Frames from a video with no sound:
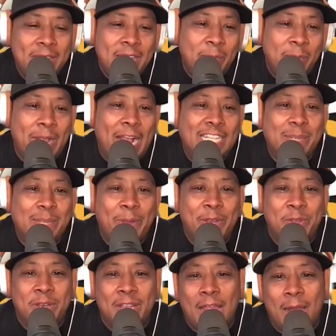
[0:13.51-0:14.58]
And we got somebody
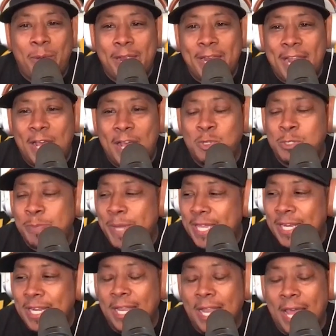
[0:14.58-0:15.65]
on the line right now who's
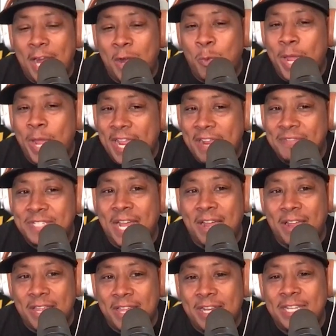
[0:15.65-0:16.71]
making a lot of waves
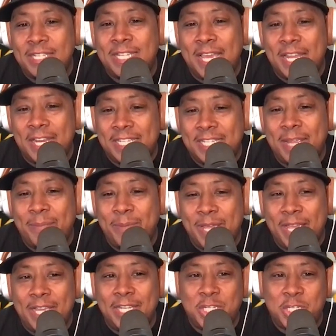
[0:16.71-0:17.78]
out here in this entertainment
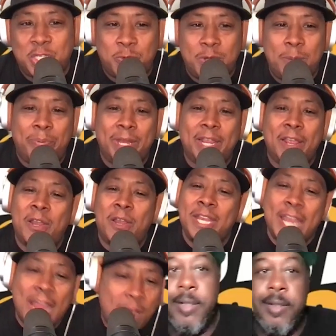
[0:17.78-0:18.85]
industry,
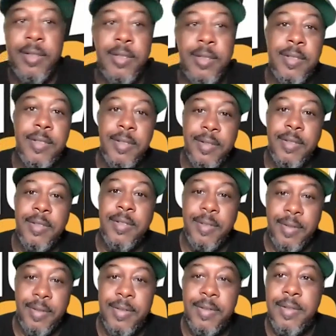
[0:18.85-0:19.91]
bringing networks
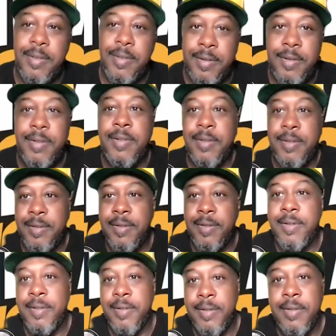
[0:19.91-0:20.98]
to fruition.
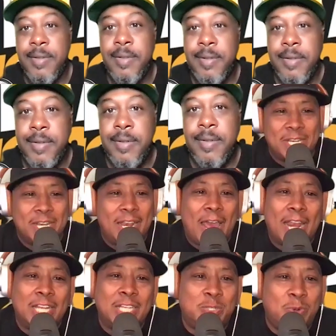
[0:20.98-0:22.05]
You know what I mean? Causing a
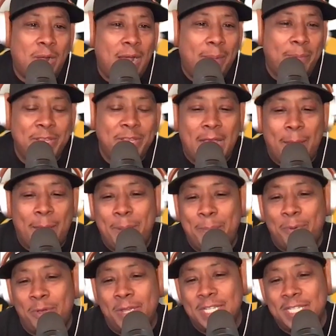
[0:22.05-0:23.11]
lot of drama. You got
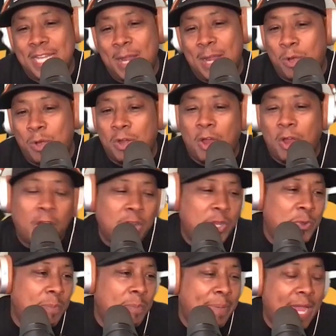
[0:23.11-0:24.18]
people on his network
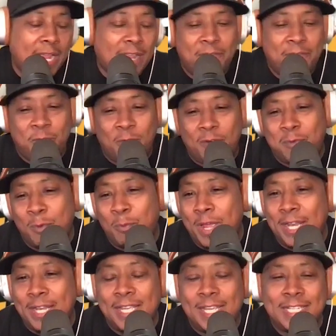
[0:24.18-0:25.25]
arguing back and forth with
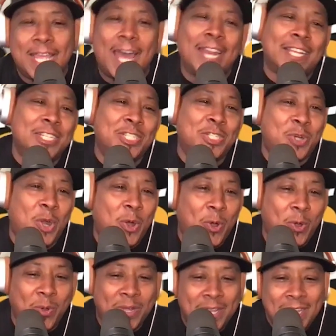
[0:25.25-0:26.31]
Wendy. It's out of control.